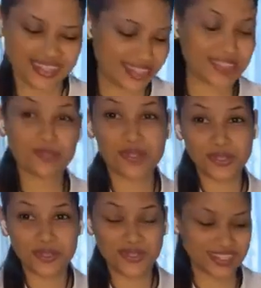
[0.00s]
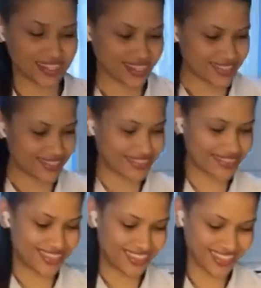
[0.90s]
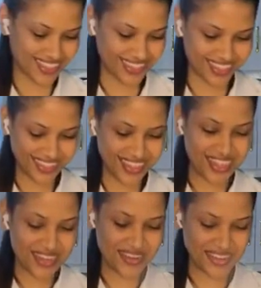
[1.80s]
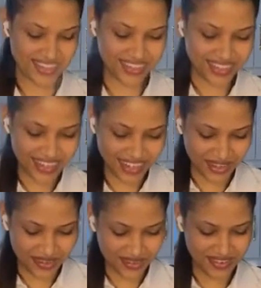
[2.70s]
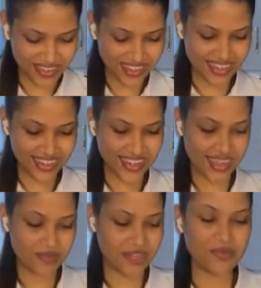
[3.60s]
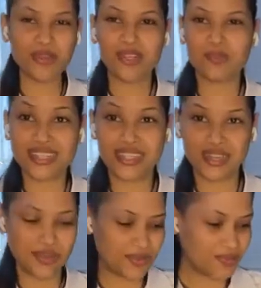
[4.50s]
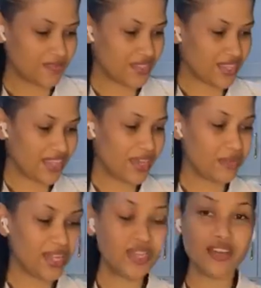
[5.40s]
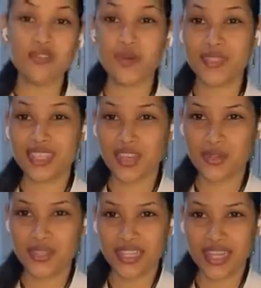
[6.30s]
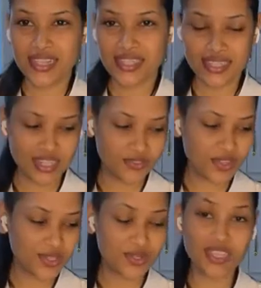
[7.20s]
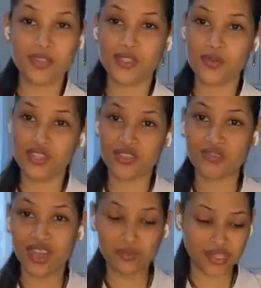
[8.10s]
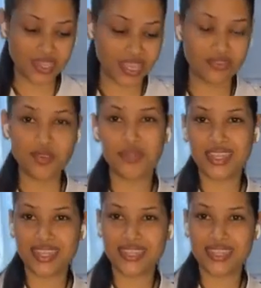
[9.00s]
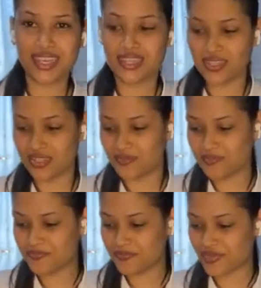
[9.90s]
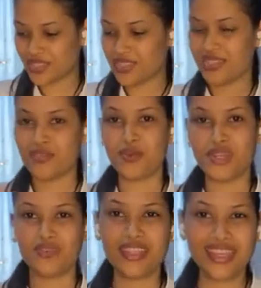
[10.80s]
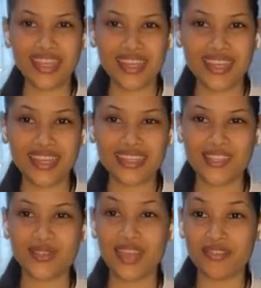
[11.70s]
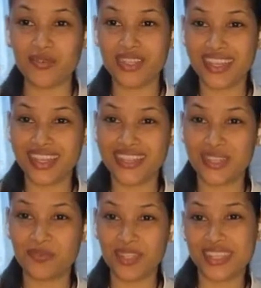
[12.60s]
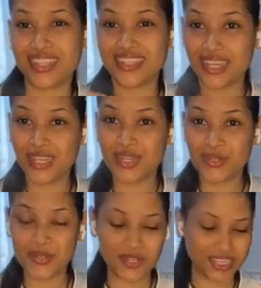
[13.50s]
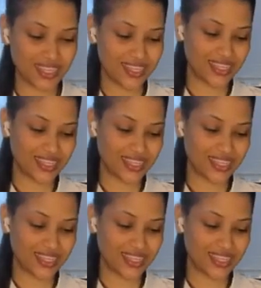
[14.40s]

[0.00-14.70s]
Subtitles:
It smells so good, guys. Okay, so now I'm gonna build my taco. And what I love about tacos, guys, is that if you're doing this with your family, everyone gets to add in whatever they like, and so everyone gets something that they can enjoy